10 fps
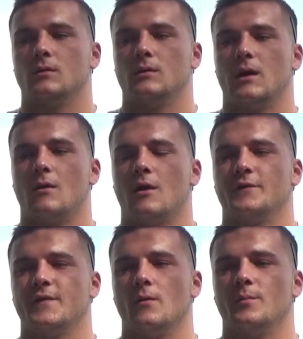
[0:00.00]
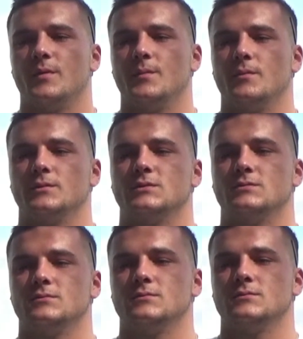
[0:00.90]
how I felt when people would
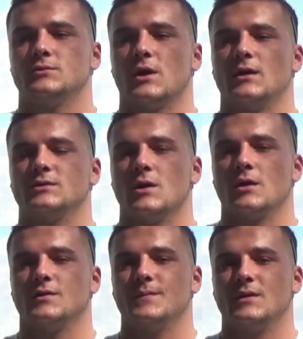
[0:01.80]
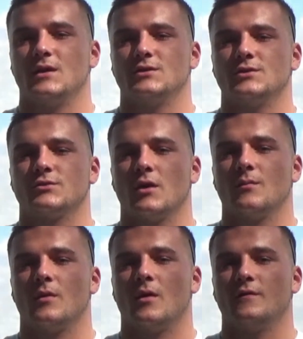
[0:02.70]
try and talk to me. I'd just shrug
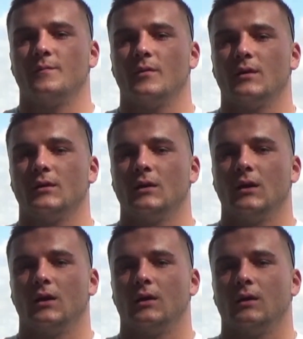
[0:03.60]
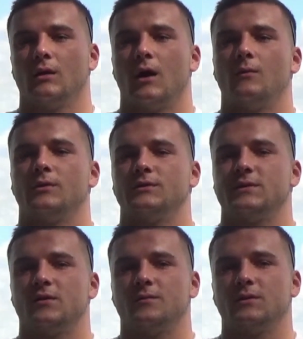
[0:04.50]
them off, but I wouldn't
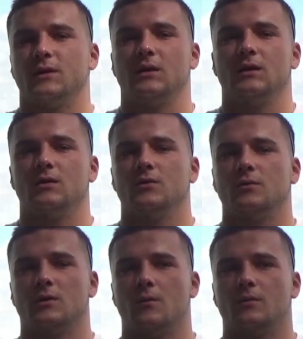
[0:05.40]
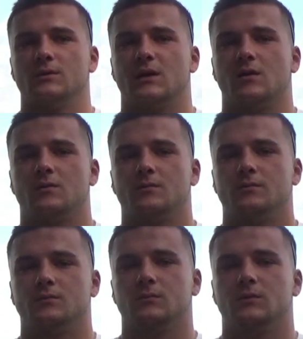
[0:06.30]
tell them that they need to do it. I wouldn't tell them,
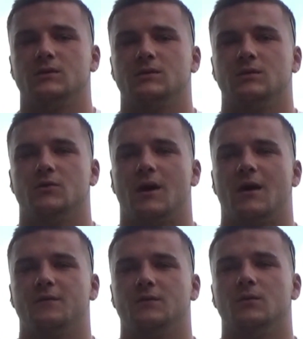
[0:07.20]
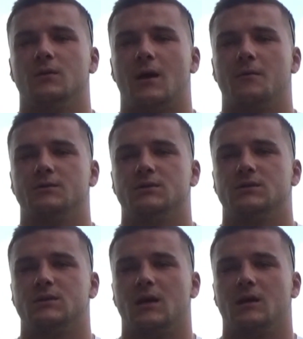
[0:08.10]
listen, you have to do it. I would
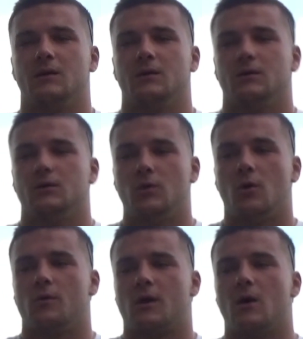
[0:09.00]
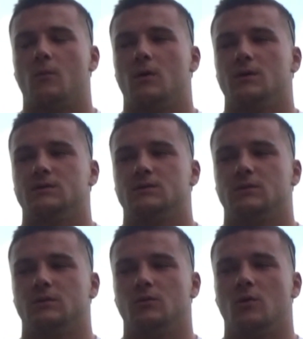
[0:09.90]
just say, you know where I
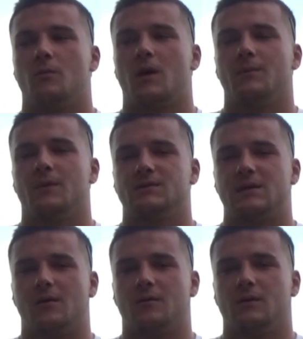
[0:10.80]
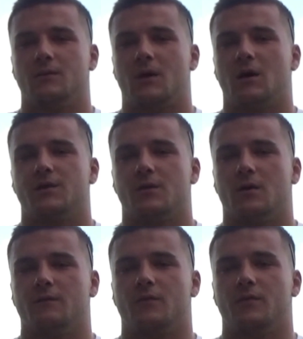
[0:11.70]
was, you know my mentality and my thought
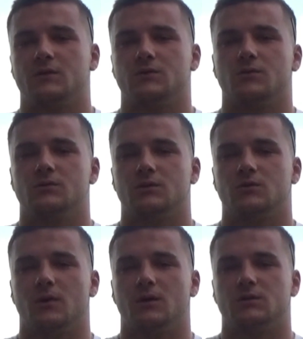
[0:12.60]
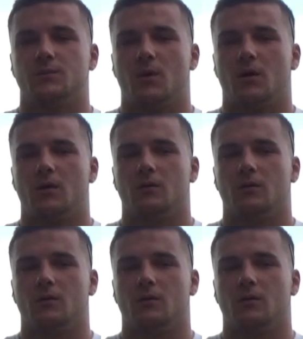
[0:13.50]
of this whole situation, but